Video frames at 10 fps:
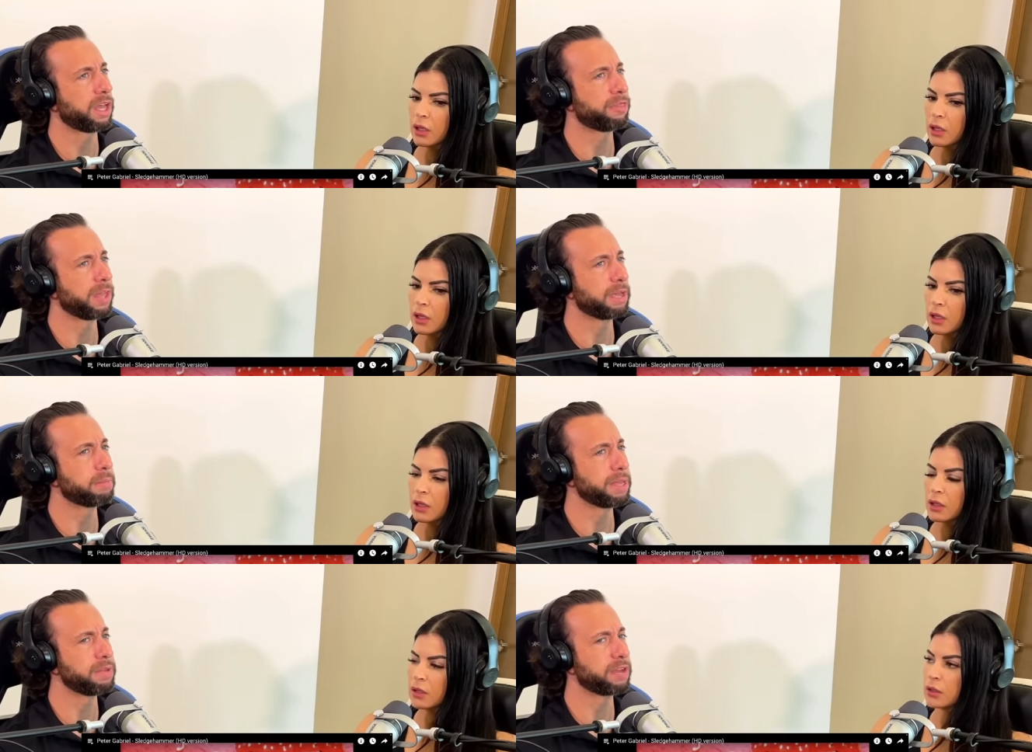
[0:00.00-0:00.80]
Speaker 1: I think
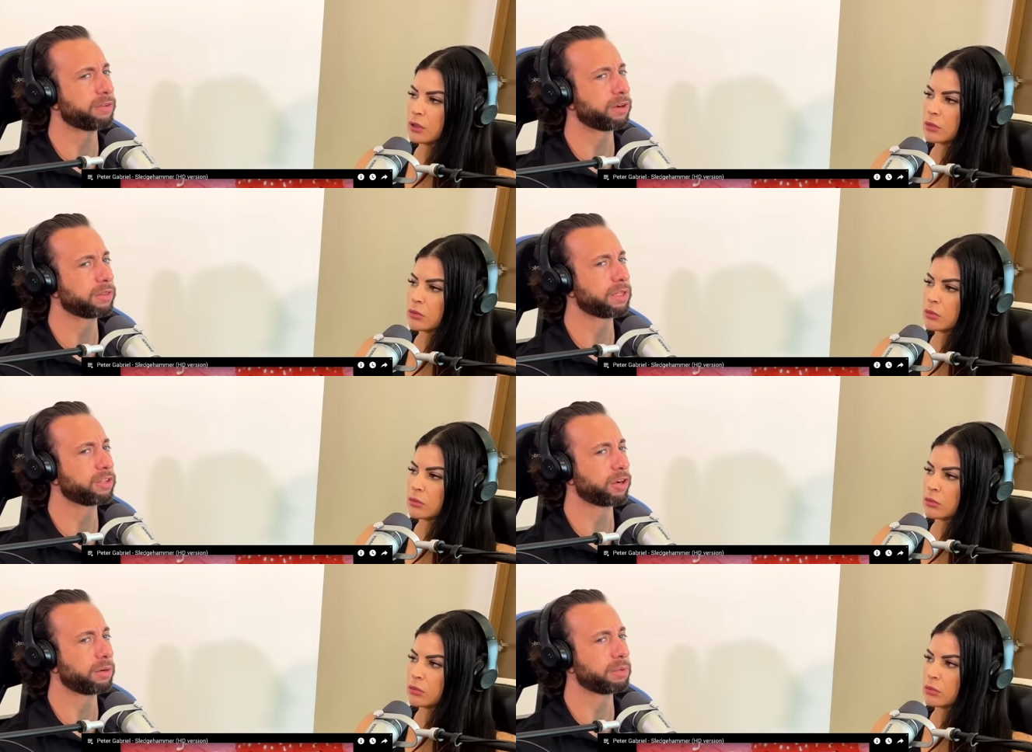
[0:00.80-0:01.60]
maybe I've heard the
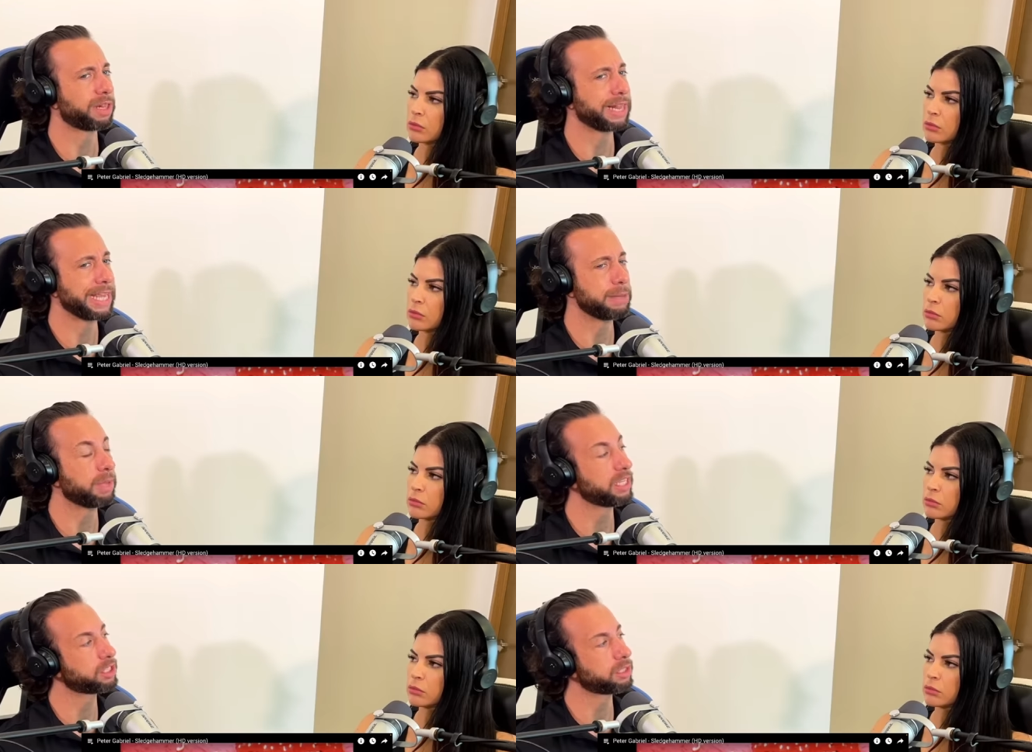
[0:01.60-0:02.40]
term
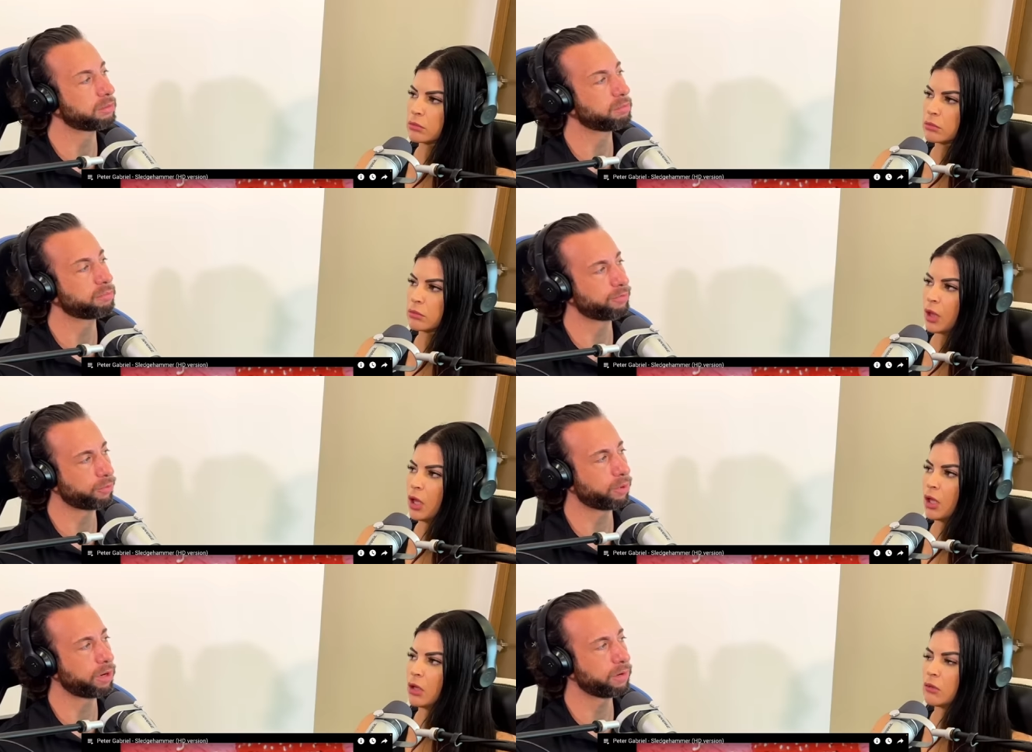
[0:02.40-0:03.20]
claymation
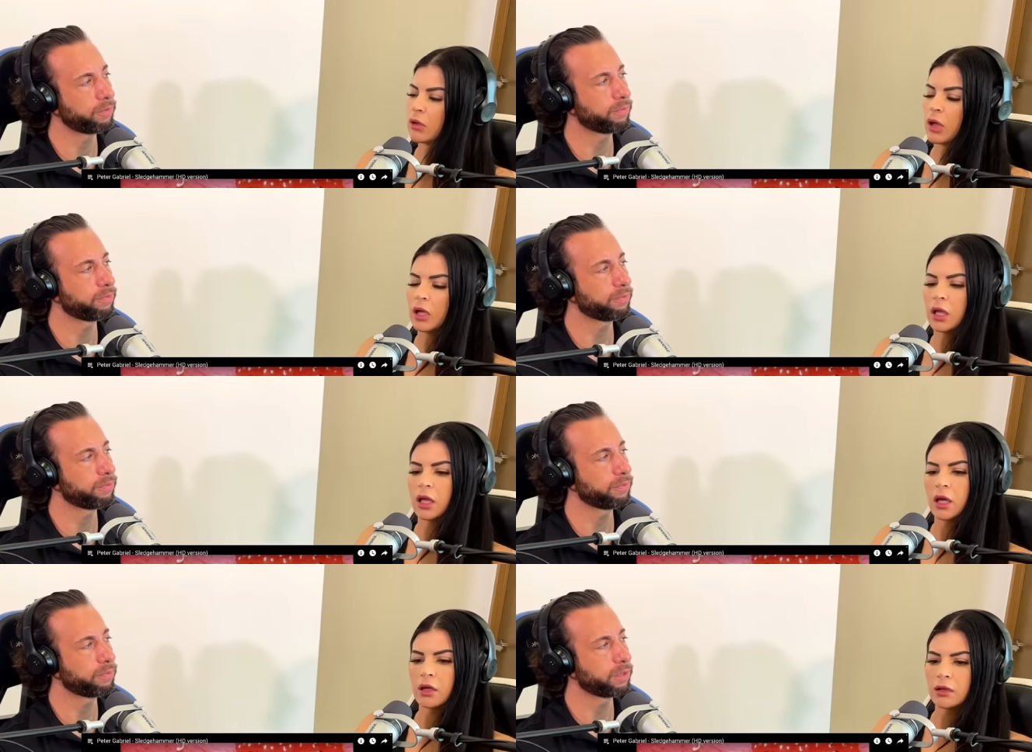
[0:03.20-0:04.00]
before. Uh,
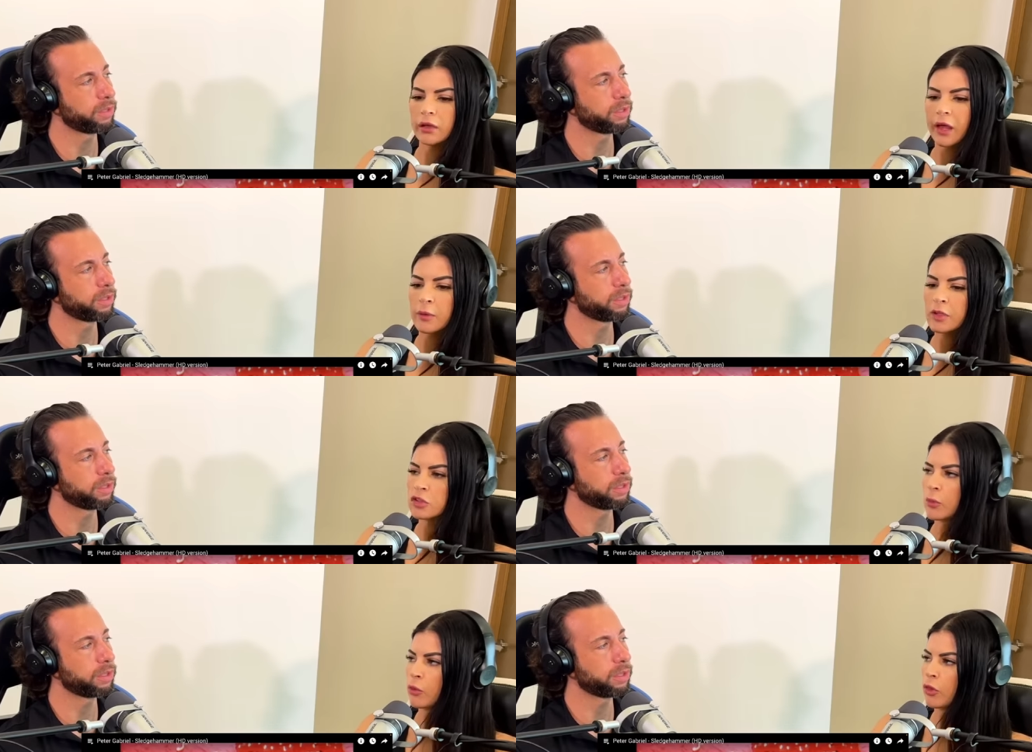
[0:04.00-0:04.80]
Speaker 2: okay, yeah, yeah, like
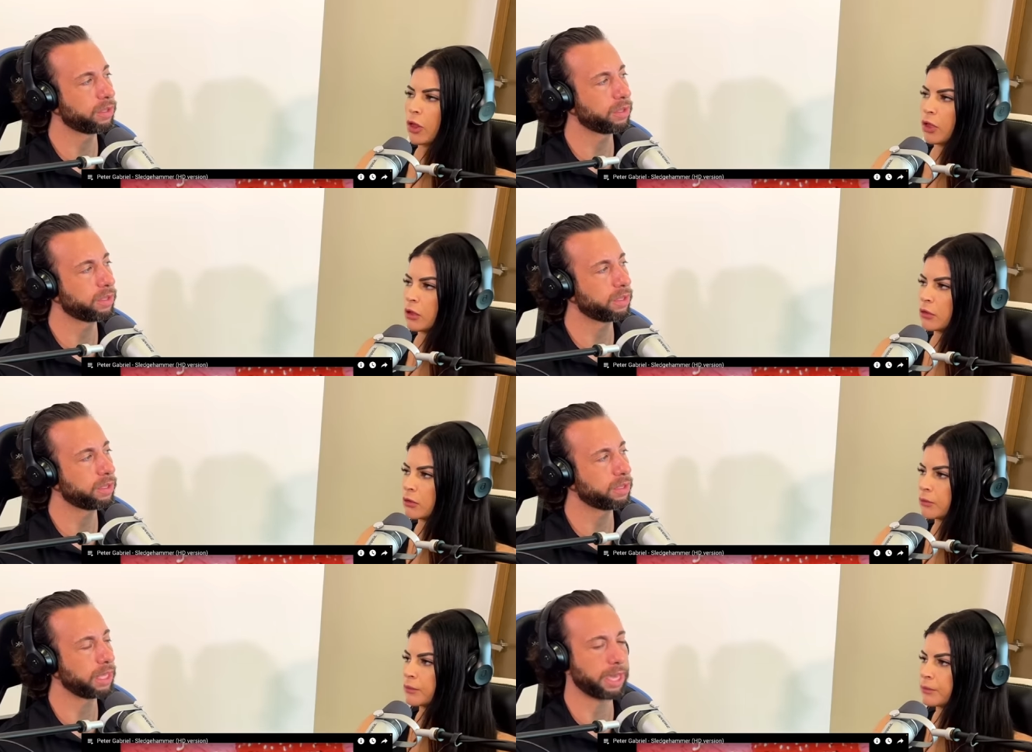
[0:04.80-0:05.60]
animation, both clay.
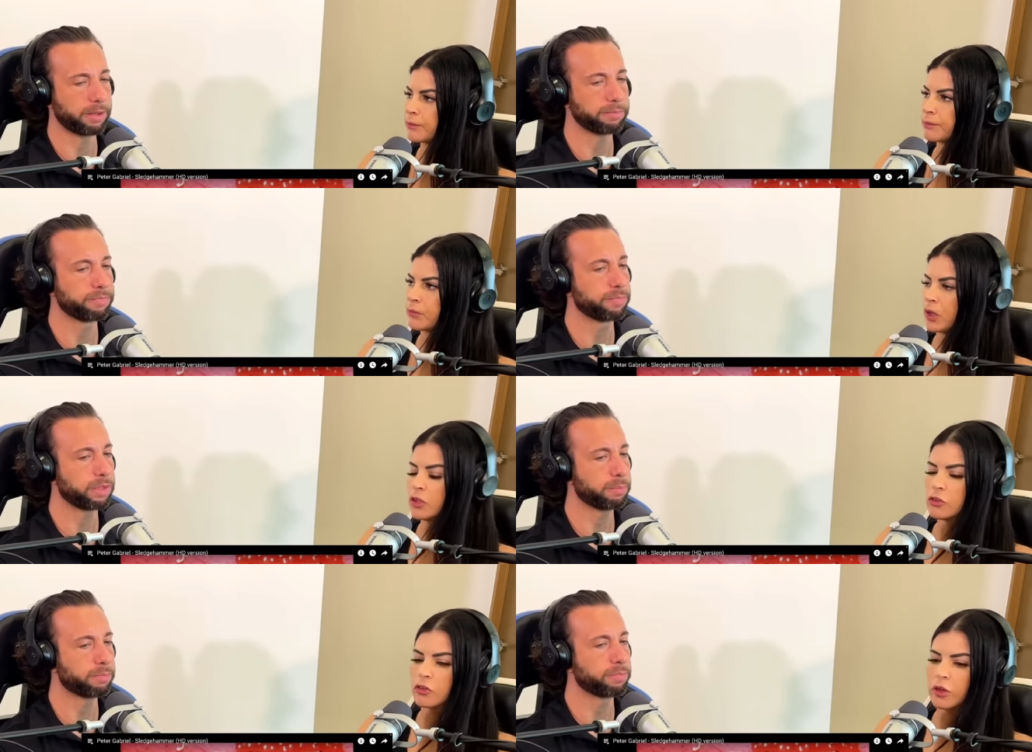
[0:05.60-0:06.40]
Yeah.
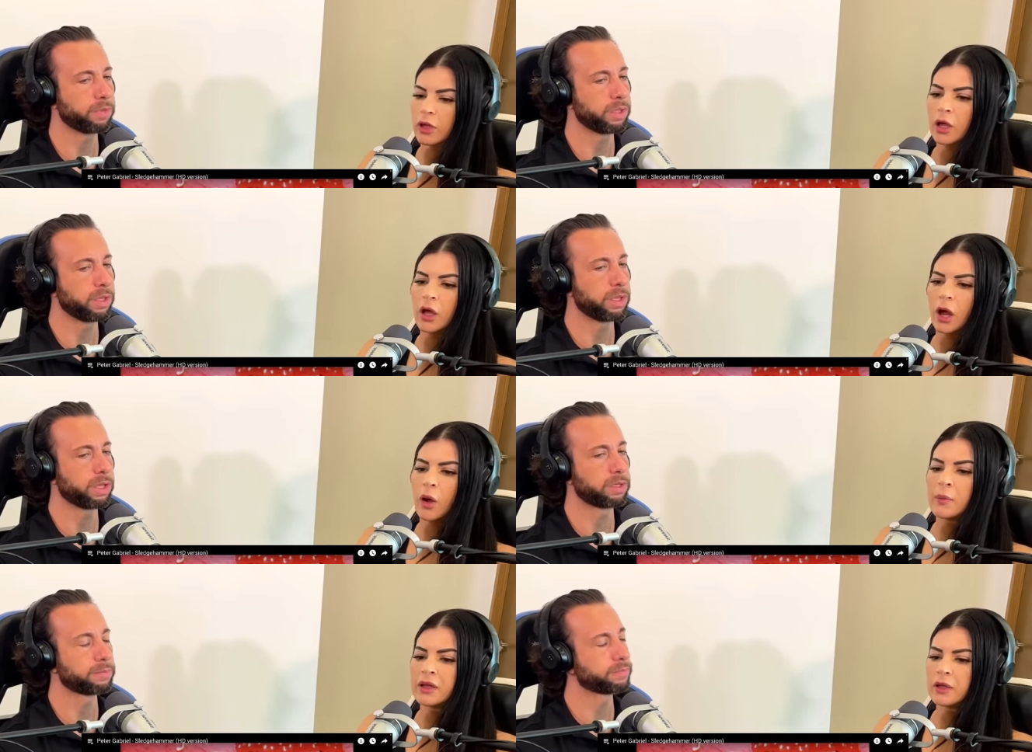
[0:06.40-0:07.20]
Interesting.
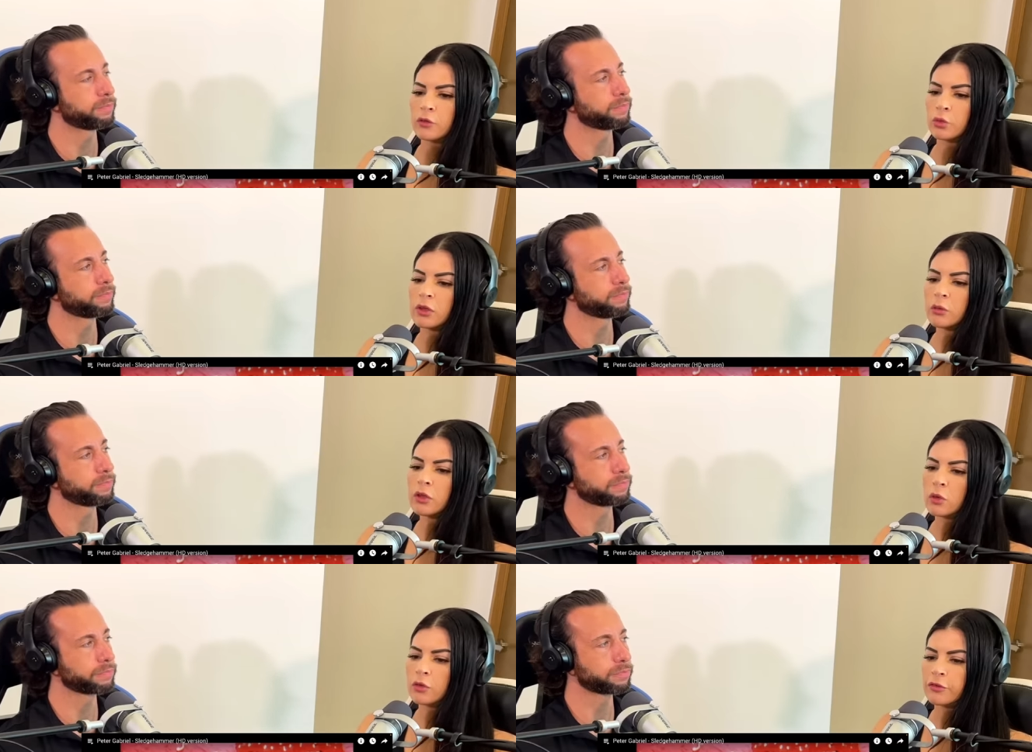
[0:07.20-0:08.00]
I mean, it's really,
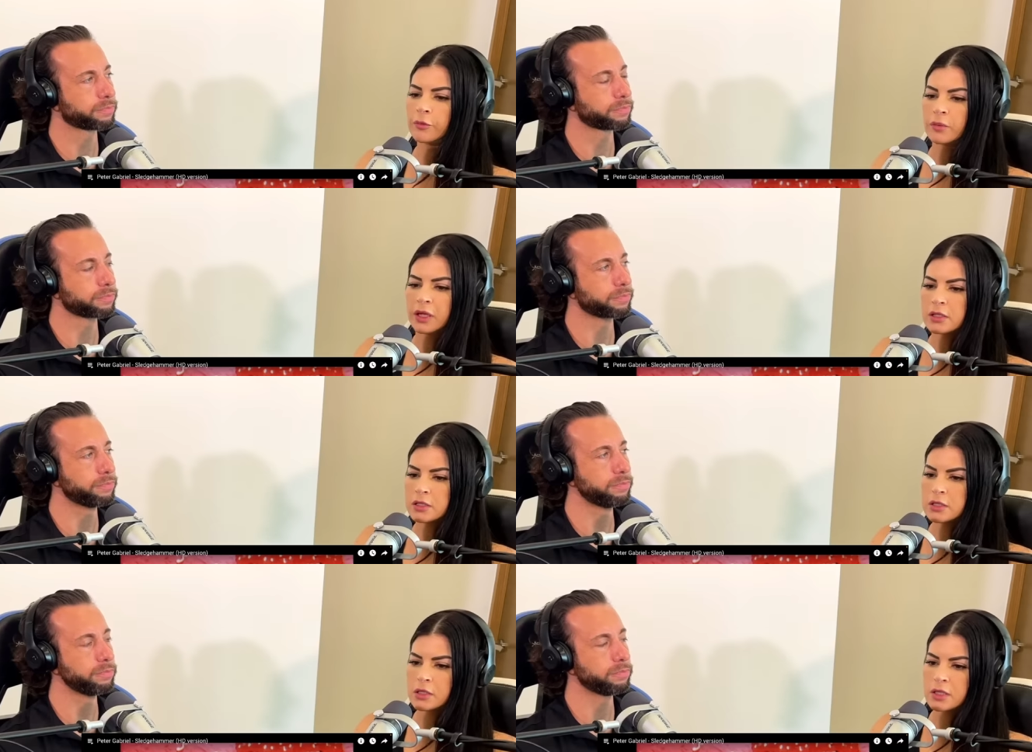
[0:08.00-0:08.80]
really cool for me
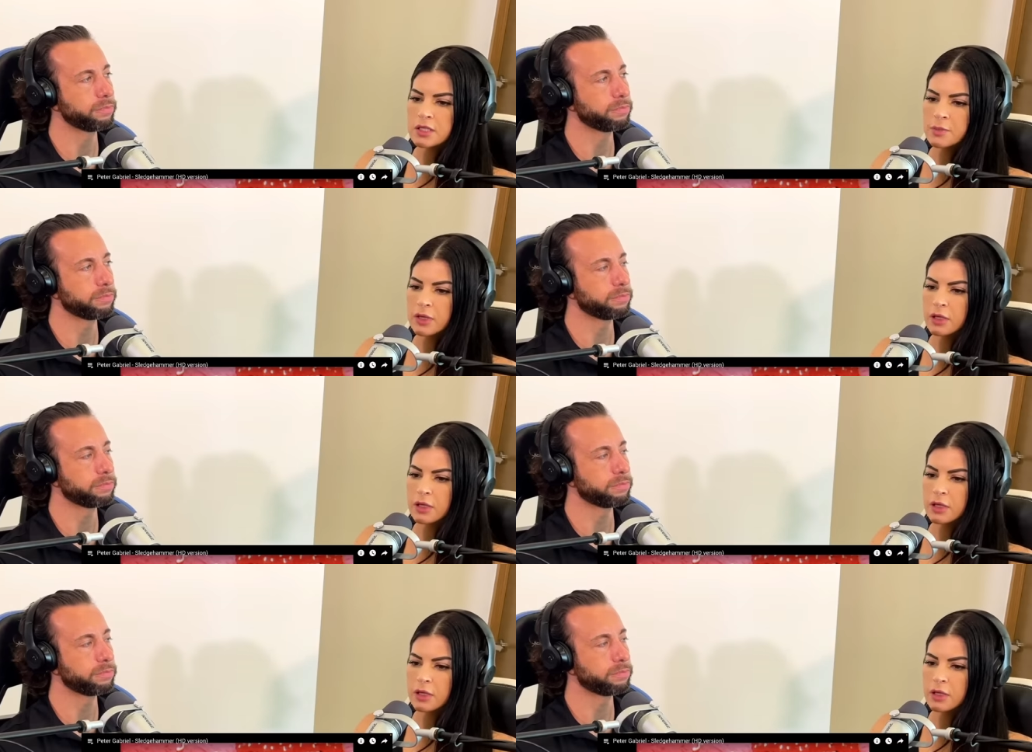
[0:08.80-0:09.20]
to see this